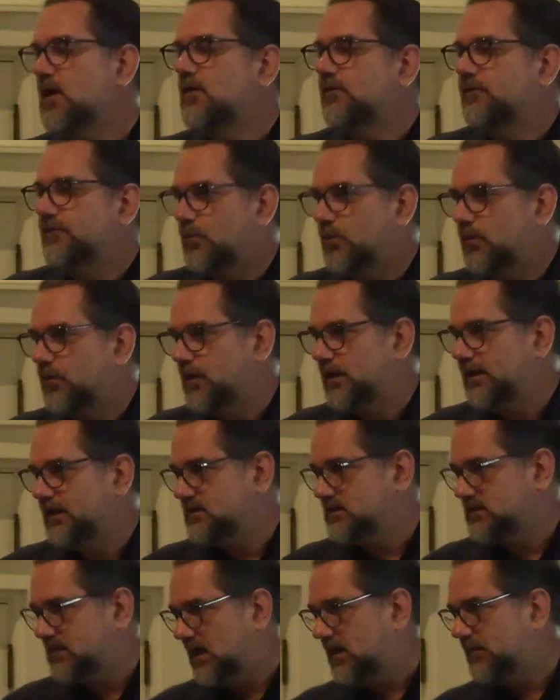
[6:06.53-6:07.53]
For
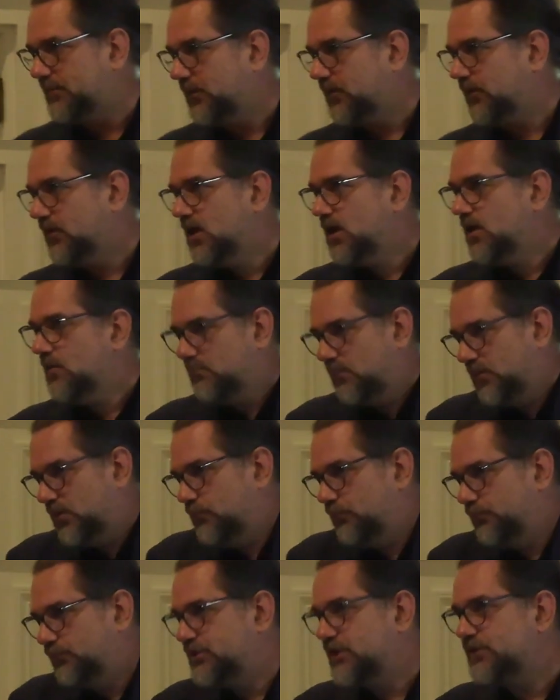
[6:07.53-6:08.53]
example,
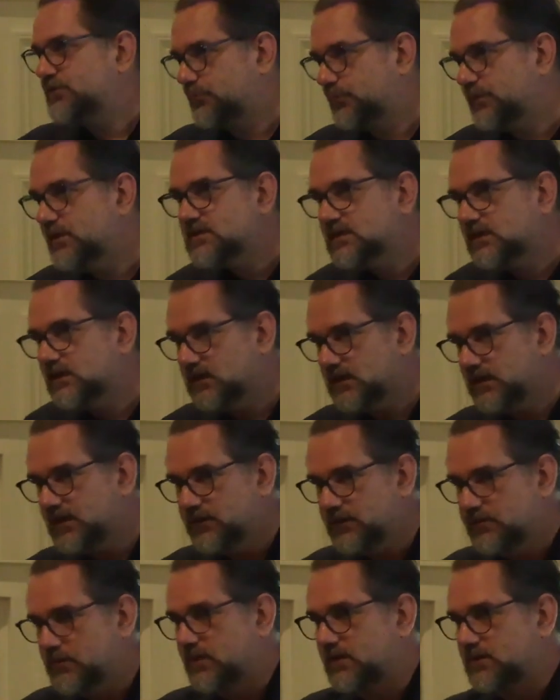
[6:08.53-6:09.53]
just recently,
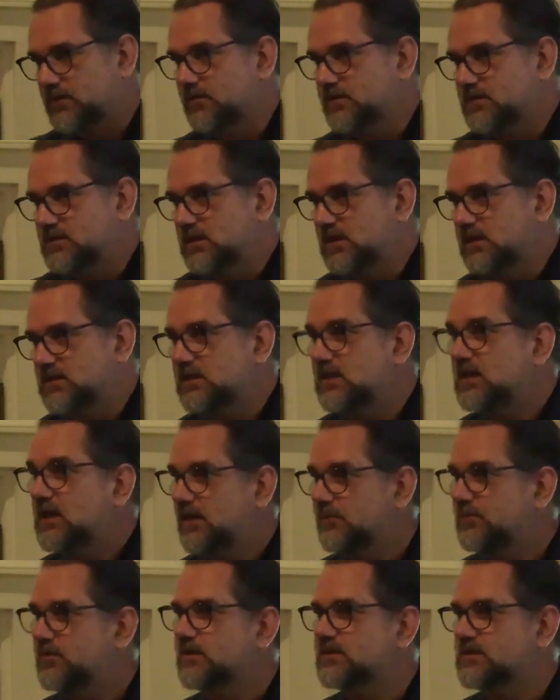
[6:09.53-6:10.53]
the director of the CDC
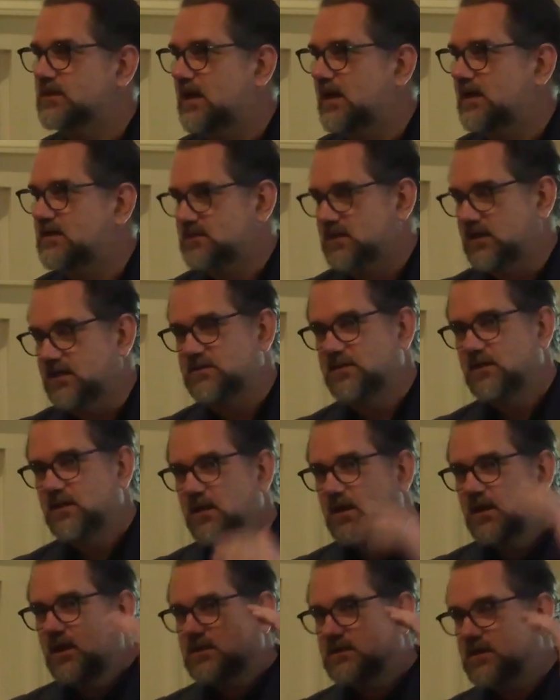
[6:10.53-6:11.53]
came to us and asked us,
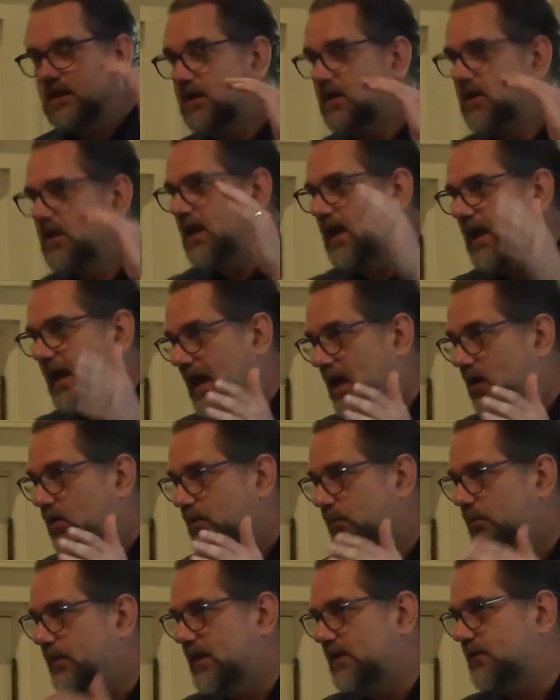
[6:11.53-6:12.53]
it's like, how
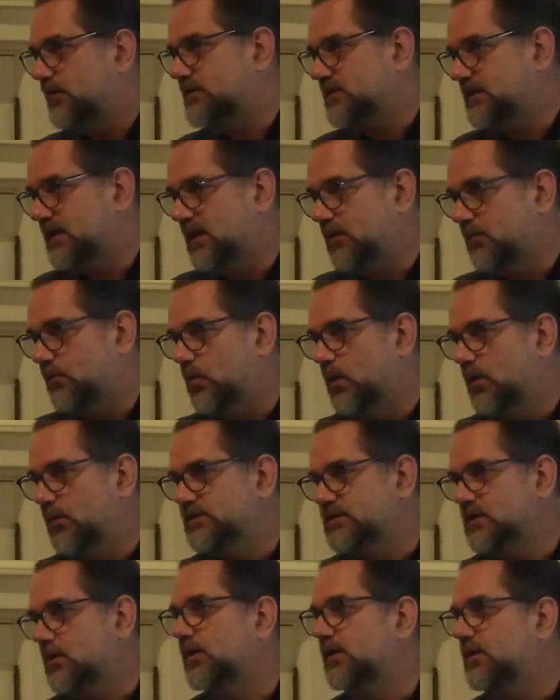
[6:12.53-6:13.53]
can we understand what
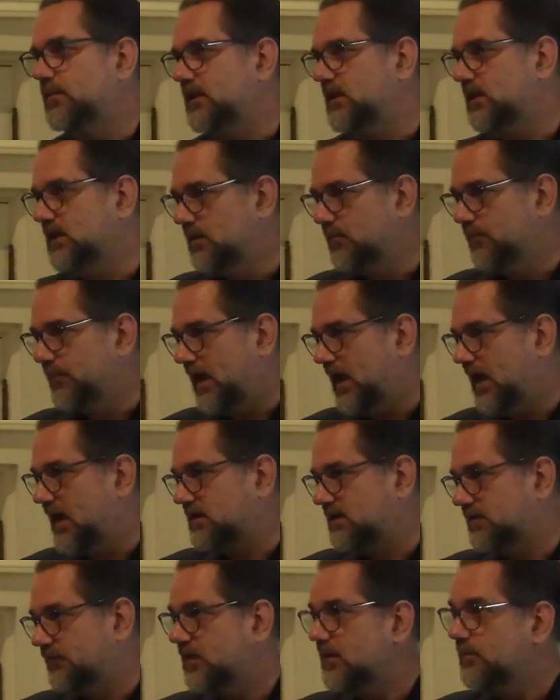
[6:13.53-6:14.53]
was going to be the
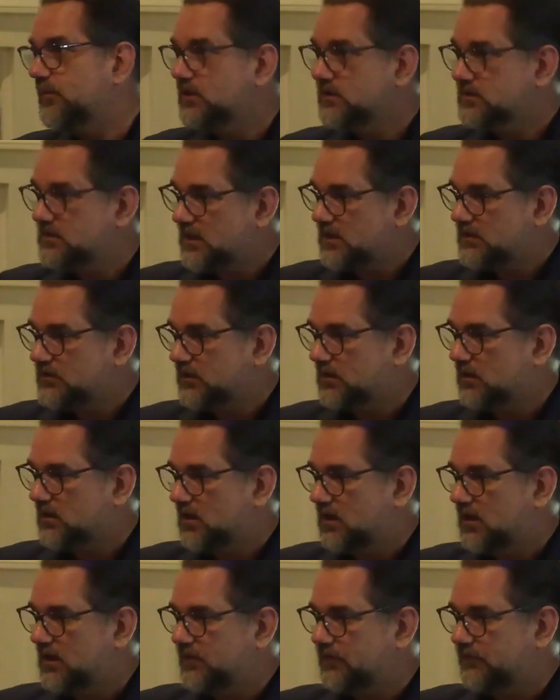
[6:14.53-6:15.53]
impact of immunization
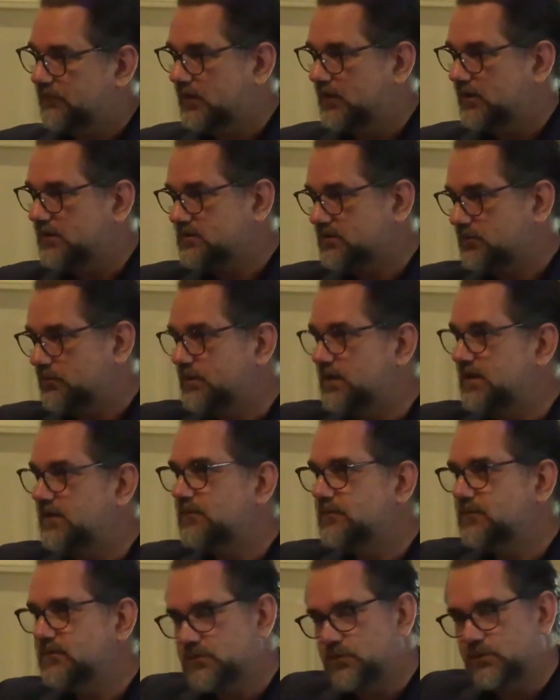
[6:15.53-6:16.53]
on the various 3
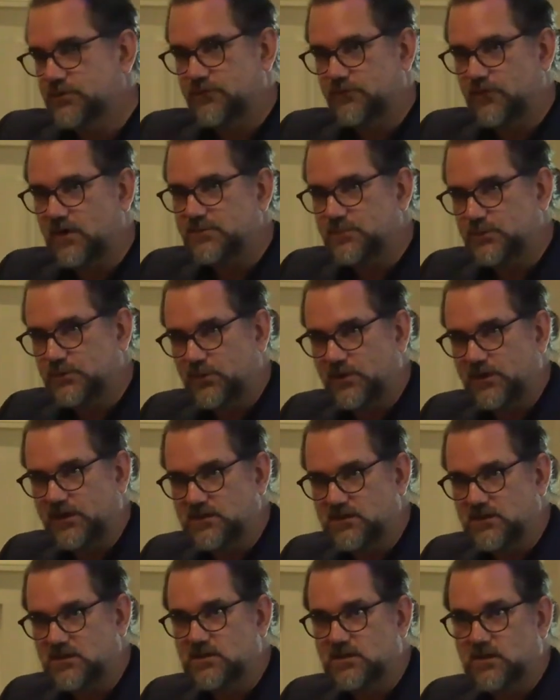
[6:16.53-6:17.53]
sorts of respiratory
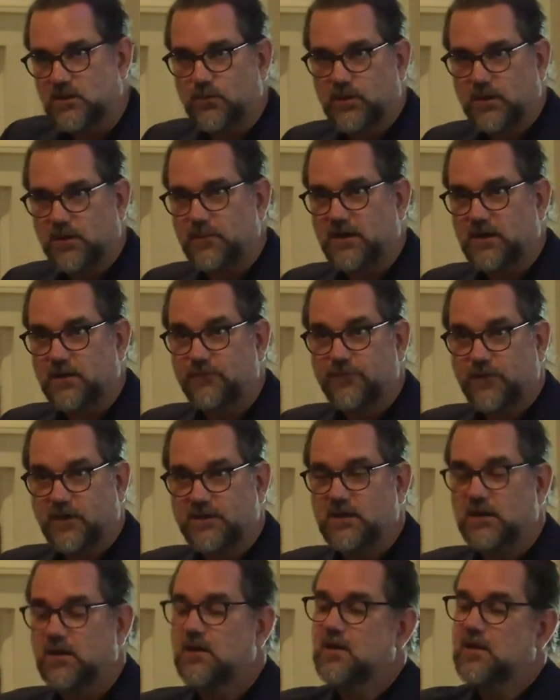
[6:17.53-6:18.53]
diseases that we're going to be
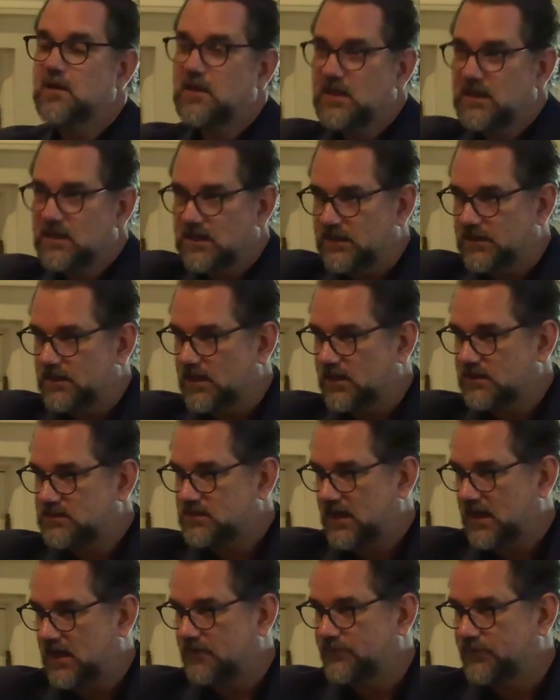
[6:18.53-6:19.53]
confronting in the next
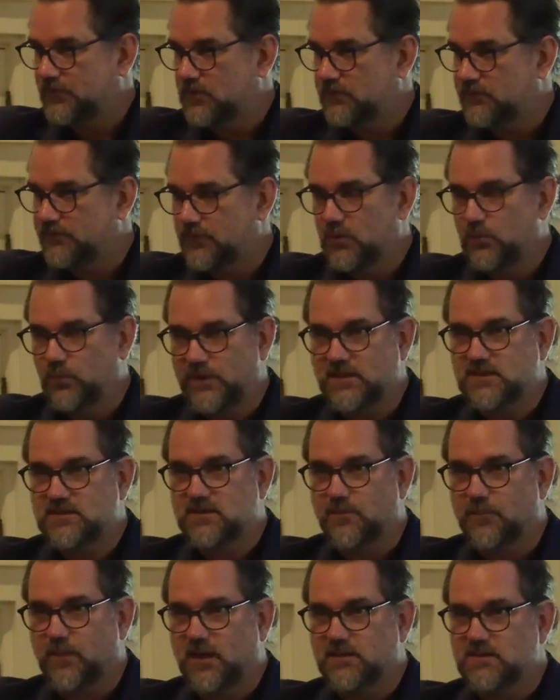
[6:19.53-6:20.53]
handful of weeks to
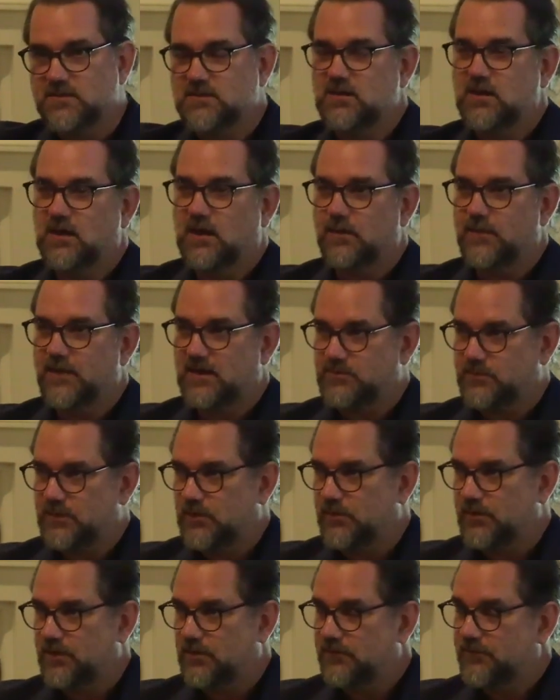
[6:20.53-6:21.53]
months as we
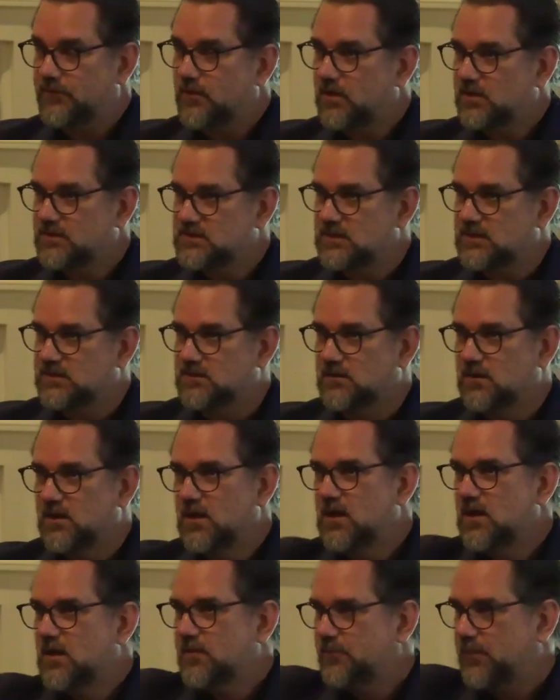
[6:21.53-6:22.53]
go into the fall season,
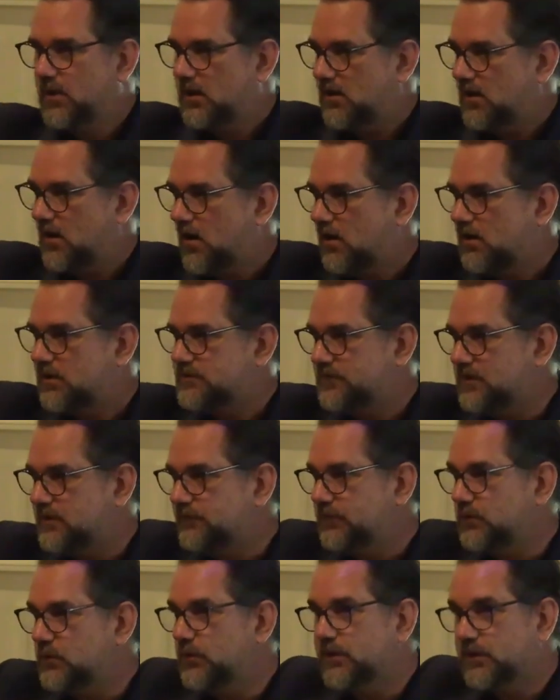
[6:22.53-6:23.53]
RSV,
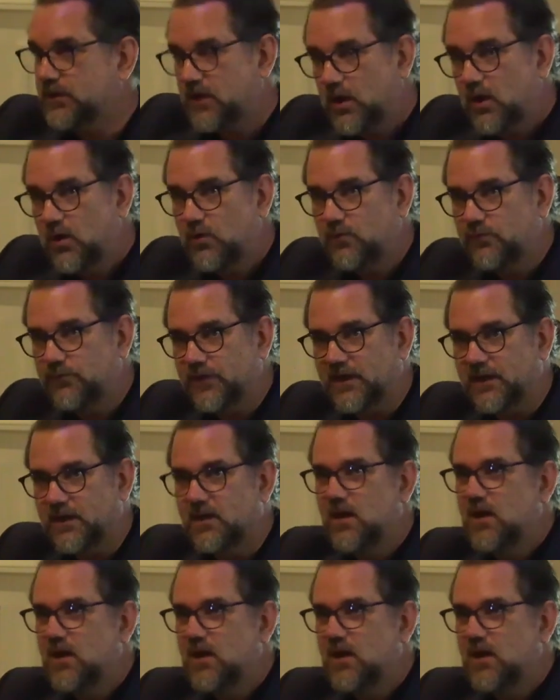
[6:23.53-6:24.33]
flu, and COVID.